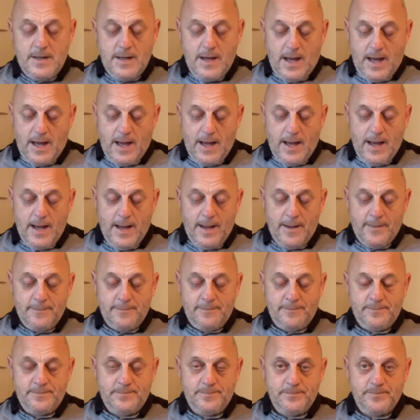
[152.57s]

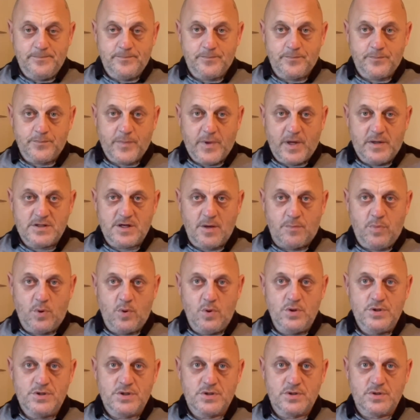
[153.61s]
I
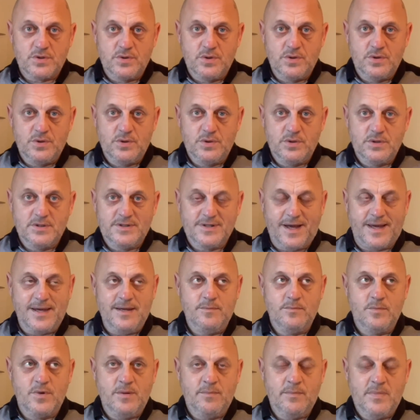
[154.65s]
suppose through
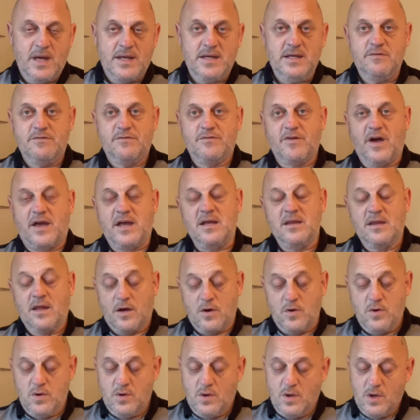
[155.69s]
time we might find
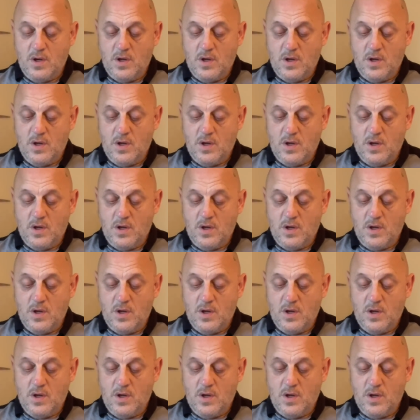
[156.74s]
out